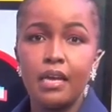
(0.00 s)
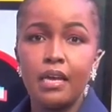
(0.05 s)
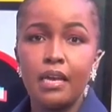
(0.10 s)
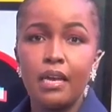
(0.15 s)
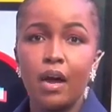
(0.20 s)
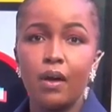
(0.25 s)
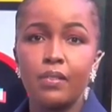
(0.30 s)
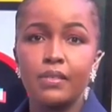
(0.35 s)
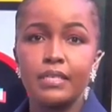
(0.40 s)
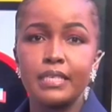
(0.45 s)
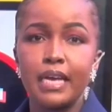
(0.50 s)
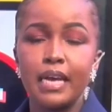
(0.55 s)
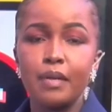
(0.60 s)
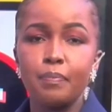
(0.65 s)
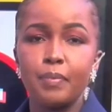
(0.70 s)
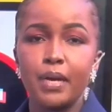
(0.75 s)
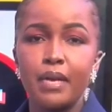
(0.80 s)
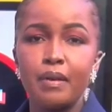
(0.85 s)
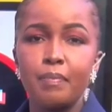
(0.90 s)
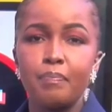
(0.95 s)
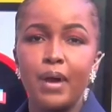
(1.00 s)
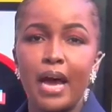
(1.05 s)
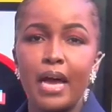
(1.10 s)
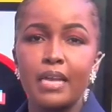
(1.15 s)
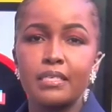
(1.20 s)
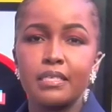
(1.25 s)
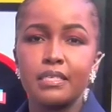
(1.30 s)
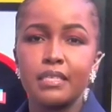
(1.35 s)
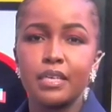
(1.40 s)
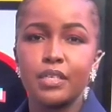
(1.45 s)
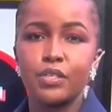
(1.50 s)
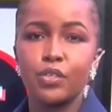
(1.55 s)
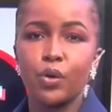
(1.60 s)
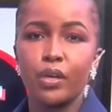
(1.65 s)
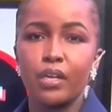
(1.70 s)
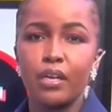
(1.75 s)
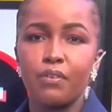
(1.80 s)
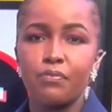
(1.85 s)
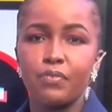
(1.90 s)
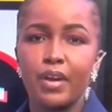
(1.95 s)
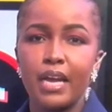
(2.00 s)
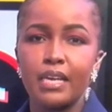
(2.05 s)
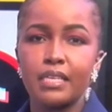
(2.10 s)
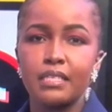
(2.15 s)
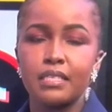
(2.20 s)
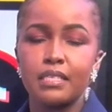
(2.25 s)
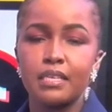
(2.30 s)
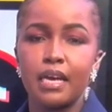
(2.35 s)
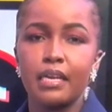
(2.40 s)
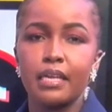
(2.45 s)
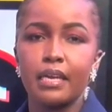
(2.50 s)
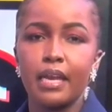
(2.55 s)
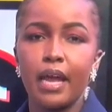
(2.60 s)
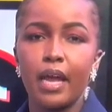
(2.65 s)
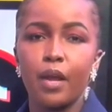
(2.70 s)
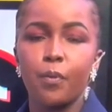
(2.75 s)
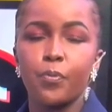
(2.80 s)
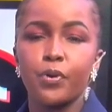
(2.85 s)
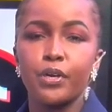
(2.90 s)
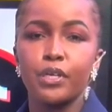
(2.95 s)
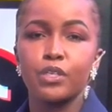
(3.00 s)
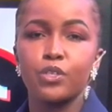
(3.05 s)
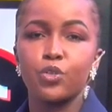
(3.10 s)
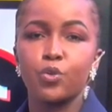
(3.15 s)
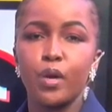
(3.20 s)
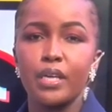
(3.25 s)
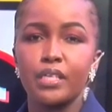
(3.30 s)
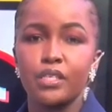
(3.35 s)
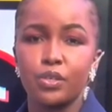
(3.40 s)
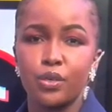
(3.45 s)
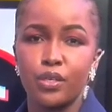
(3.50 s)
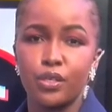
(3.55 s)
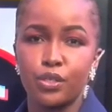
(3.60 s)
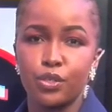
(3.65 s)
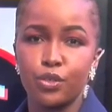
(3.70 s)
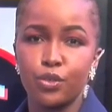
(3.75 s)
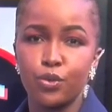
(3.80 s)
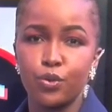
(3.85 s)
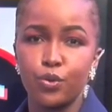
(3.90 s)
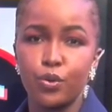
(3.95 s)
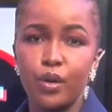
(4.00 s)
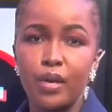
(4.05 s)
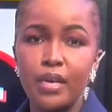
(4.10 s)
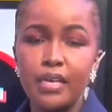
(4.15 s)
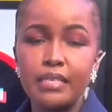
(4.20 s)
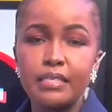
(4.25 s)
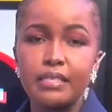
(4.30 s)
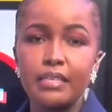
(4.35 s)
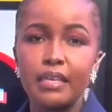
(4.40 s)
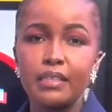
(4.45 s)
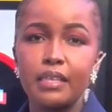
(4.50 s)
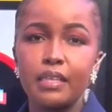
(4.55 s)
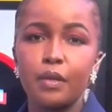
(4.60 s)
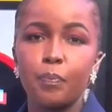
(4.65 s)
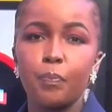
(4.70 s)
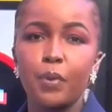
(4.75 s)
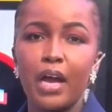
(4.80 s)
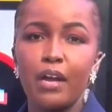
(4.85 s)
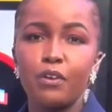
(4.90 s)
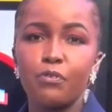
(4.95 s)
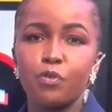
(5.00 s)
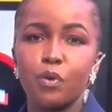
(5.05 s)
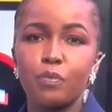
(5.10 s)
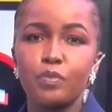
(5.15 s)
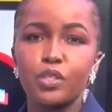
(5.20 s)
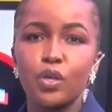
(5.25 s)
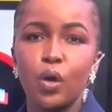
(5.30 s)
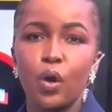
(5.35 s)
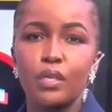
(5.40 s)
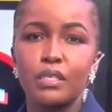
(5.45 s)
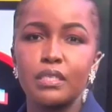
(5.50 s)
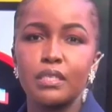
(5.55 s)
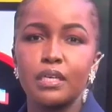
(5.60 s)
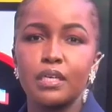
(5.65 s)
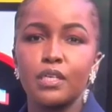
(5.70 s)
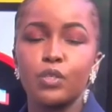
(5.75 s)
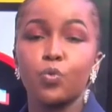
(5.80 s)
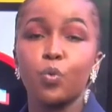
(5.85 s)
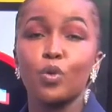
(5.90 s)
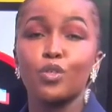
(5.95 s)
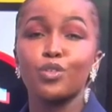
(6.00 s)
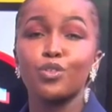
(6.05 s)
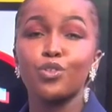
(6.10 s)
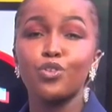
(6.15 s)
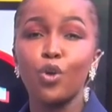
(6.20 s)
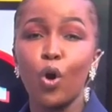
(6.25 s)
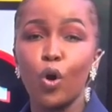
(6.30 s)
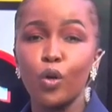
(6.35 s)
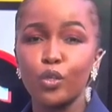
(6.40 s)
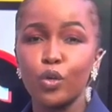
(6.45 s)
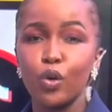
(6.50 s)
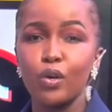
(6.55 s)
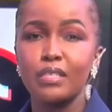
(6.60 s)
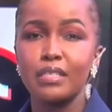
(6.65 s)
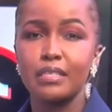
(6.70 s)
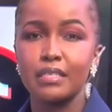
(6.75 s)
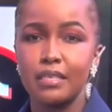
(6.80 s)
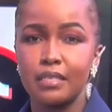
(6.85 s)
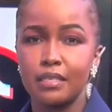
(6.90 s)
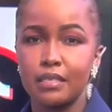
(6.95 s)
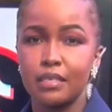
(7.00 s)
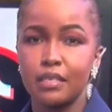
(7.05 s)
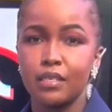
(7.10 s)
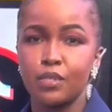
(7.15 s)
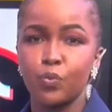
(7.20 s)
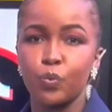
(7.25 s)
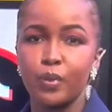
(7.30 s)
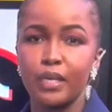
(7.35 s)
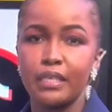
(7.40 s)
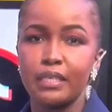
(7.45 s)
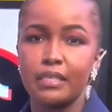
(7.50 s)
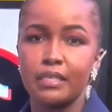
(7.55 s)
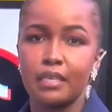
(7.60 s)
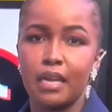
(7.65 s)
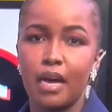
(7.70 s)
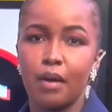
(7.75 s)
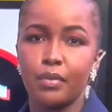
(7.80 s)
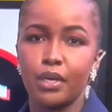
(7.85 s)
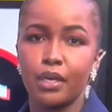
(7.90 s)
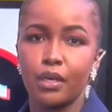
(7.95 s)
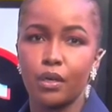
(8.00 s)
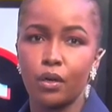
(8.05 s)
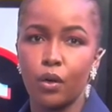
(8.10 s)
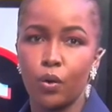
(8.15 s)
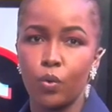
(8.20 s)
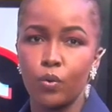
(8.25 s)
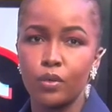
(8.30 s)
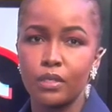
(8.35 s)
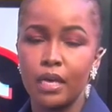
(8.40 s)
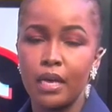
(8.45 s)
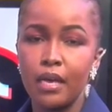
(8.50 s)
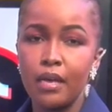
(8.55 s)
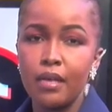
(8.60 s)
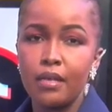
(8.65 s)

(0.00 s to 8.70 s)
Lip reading: Now, the Taliban banned TikTok in Afghanistan in April 2022, saying that the platform's content was not consistent with Islamic laws.